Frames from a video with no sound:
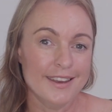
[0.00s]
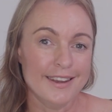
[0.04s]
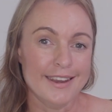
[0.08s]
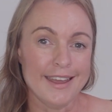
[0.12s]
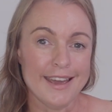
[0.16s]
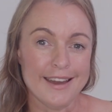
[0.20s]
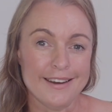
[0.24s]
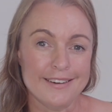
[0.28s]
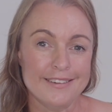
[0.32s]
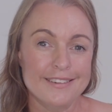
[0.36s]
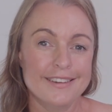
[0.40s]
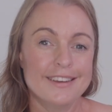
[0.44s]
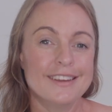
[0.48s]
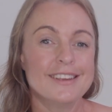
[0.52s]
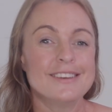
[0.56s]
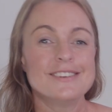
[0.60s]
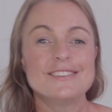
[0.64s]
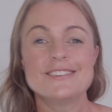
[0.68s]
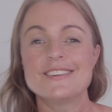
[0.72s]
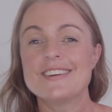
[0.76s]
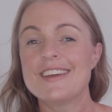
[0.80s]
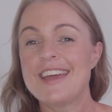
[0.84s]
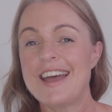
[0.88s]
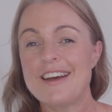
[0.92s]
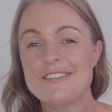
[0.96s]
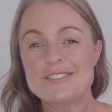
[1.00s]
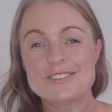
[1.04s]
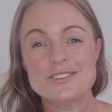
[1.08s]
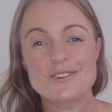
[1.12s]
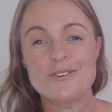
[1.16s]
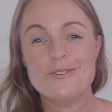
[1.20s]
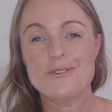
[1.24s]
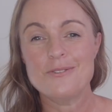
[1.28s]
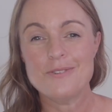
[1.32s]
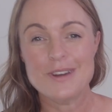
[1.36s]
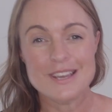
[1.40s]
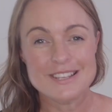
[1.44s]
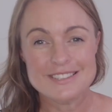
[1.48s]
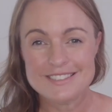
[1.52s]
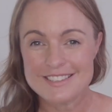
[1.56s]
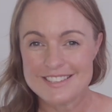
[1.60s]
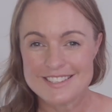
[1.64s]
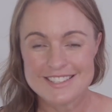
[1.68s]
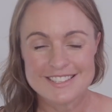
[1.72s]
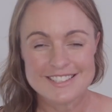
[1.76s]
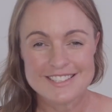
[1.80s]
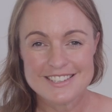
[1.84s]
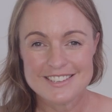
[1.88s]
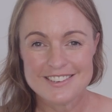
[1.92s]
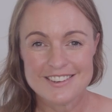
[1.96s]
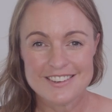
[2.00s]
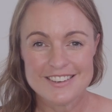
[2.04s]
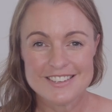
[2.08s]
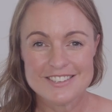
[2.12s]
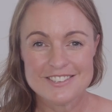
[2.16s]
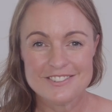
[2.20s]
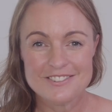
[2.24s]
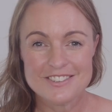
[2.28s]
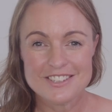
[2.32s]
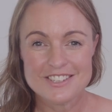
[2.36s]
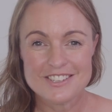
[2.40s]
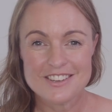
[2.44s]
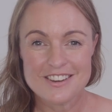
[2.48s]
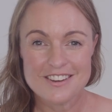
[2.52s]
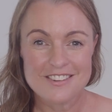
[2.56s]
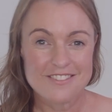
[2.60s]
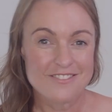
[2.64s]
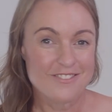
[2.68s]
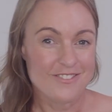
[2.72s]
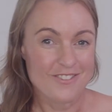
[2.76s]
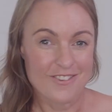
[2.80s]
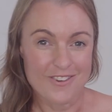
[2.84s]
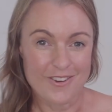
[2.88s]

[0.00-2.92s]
Now, do you have to always listen to your intuition?